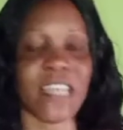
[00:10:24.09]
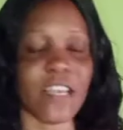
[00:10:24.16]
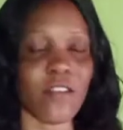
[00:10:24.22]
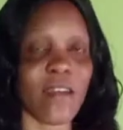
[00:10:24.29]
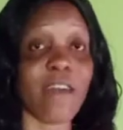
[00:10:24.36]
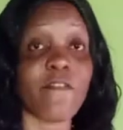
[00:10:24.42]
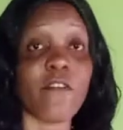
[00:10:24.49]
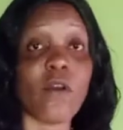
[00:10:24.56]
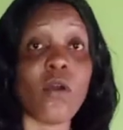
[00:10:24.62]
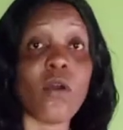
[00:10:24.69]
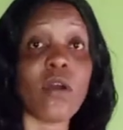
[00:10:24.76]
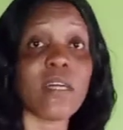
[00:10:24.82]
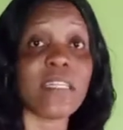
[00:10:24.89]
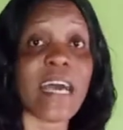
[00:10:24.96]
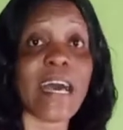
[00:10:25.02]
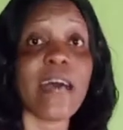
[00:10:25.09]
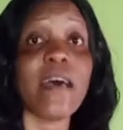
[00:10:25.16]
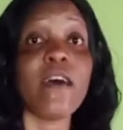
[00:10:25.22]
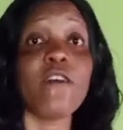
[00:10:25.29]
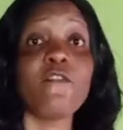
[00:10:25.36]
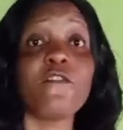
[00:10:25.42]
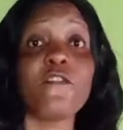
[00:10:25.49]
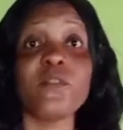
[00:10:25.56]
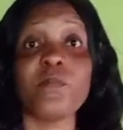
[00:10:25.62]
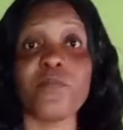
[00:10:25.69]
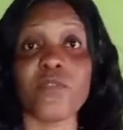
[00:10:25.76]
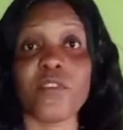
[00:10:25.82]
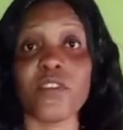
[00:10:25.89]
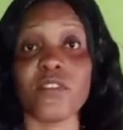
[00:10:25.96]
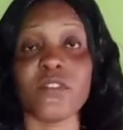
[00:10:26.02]
And you have other food
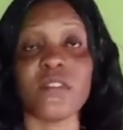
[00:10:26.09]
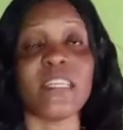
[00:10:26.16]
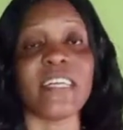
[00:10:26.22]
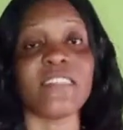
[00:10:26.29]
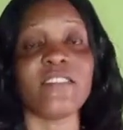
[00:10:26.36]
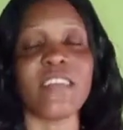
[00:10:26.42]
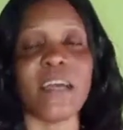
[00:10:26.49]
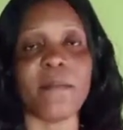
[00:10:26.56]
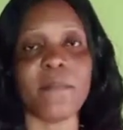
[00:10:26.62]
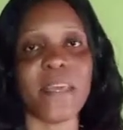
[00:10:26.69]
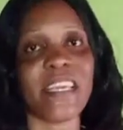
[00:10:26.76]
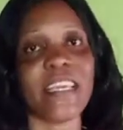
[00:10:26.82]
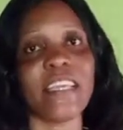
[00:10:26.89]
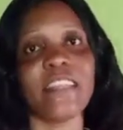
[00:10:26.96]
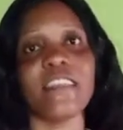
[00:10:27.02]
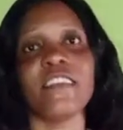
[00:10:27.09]
products that you are making.